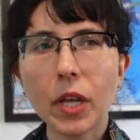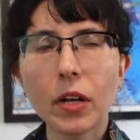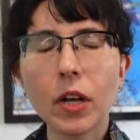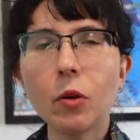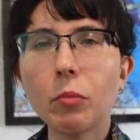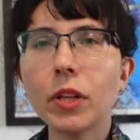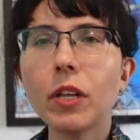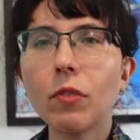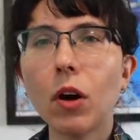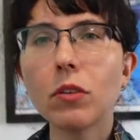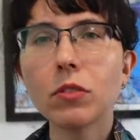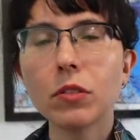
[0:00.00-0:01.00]
And I believe
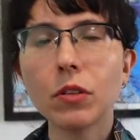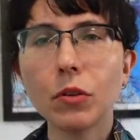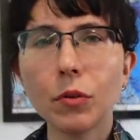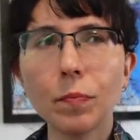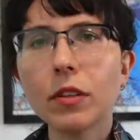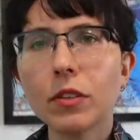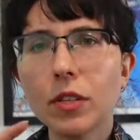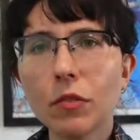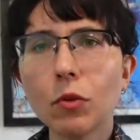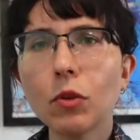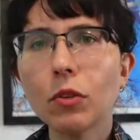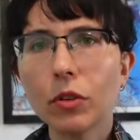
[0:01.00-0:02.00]
also
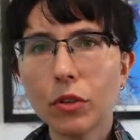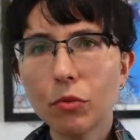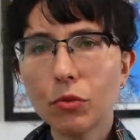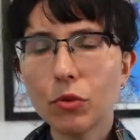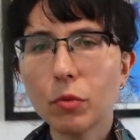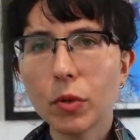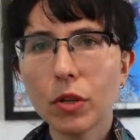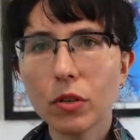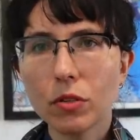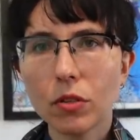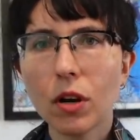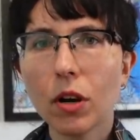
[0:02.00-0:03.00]
several
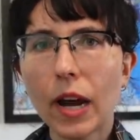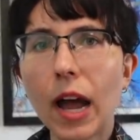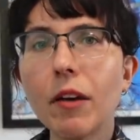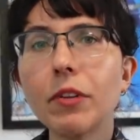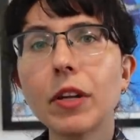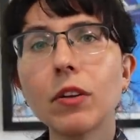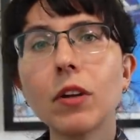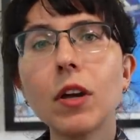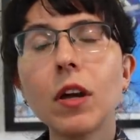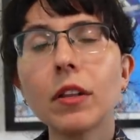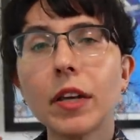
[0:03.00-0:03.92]
YouTubers are having